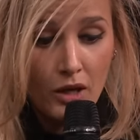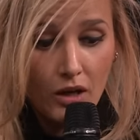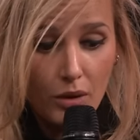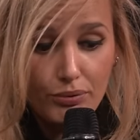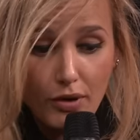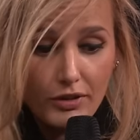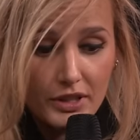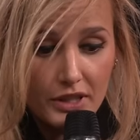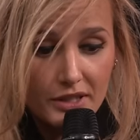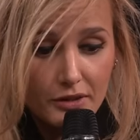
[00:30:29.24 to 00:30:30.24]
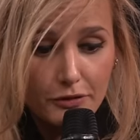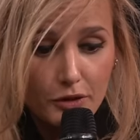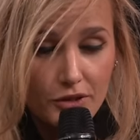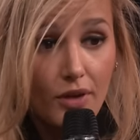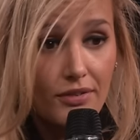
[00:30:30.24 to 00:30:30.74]
uh, provocative for
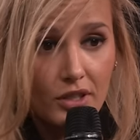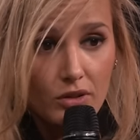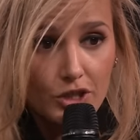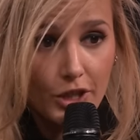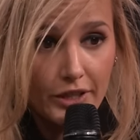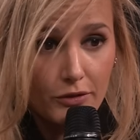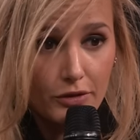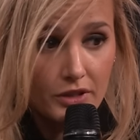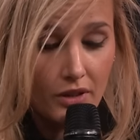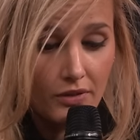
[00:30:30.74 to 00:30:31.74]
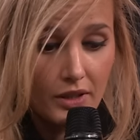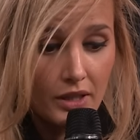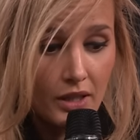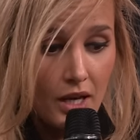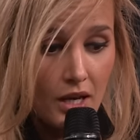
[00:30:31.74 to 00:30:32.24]
nothing or shocking for
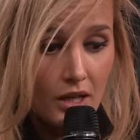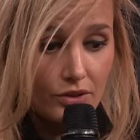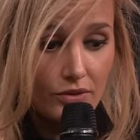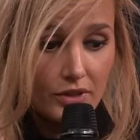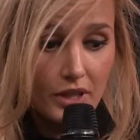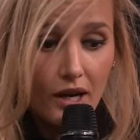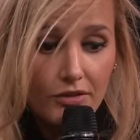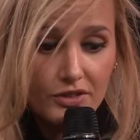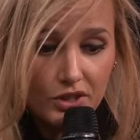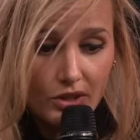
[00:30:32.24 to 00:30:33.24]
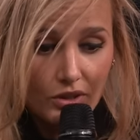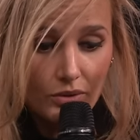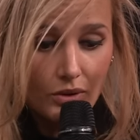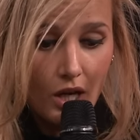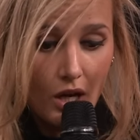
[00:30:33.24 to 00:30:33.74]
nothing, you really have
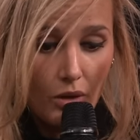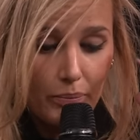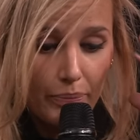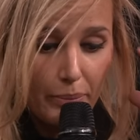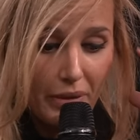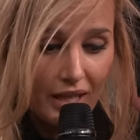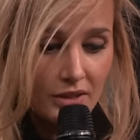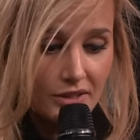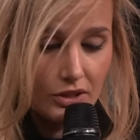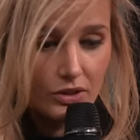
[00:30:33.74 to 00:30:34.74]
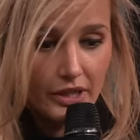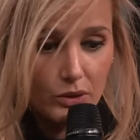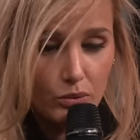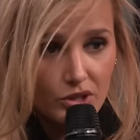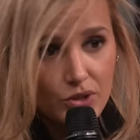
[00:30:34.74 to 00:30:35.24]
to balance in your head
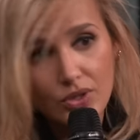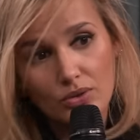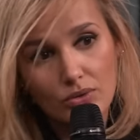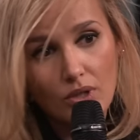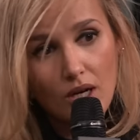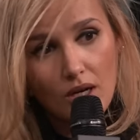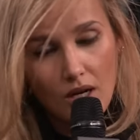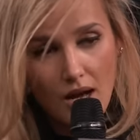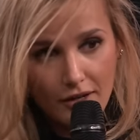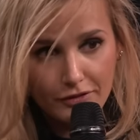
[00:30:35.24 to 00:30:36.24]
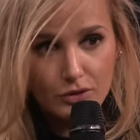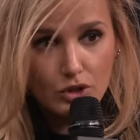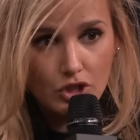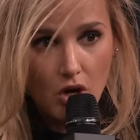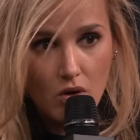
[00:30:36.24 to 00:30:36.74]
what you have to
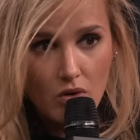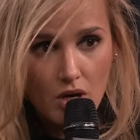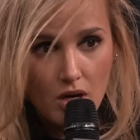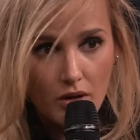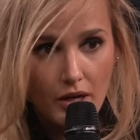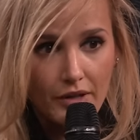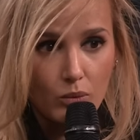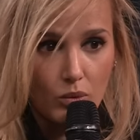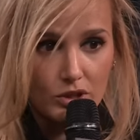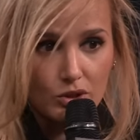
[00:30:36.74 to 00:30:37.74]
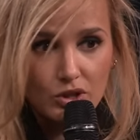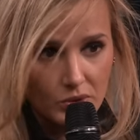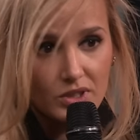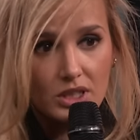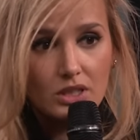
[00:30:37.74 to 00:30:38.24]
show and what you
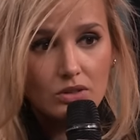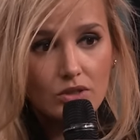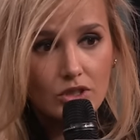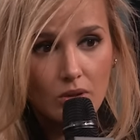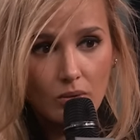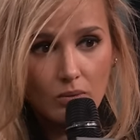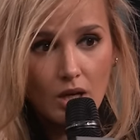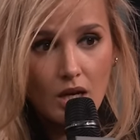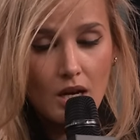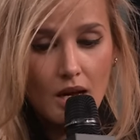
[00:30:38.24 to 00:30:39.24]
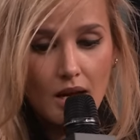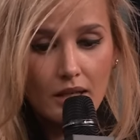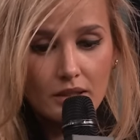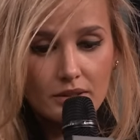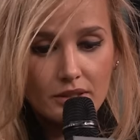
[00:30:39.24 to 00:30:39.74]
don't need to show.
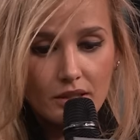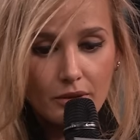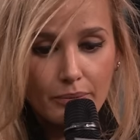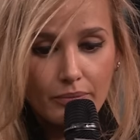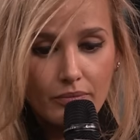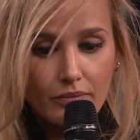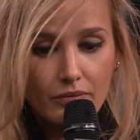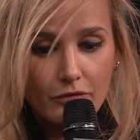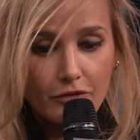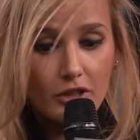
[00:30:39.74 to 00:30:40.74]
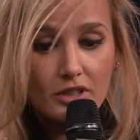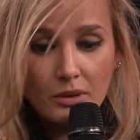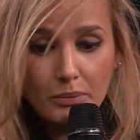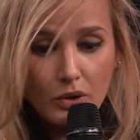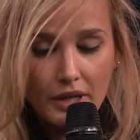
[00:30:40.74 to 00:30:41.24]
And um, for
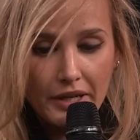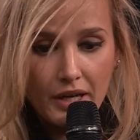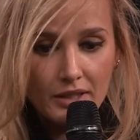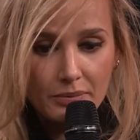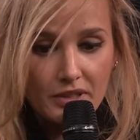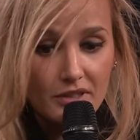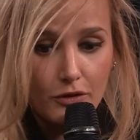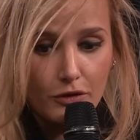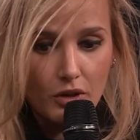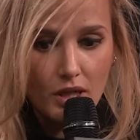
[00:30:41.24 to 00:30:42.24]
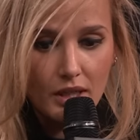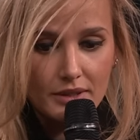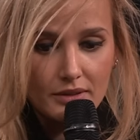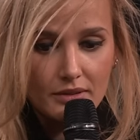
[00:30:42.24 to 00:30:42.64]
example, I ask myself a lot